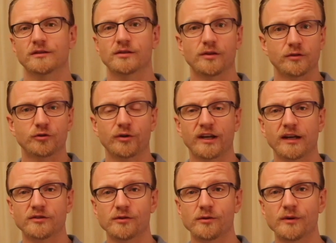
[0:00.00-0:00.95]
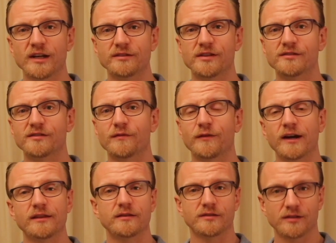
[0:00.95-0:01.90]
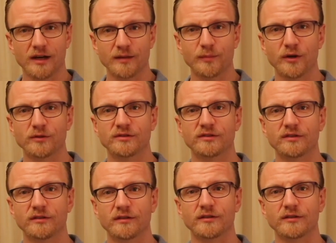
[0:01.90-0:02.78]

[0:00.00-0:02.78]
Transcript: So the trick as always is to find the signpost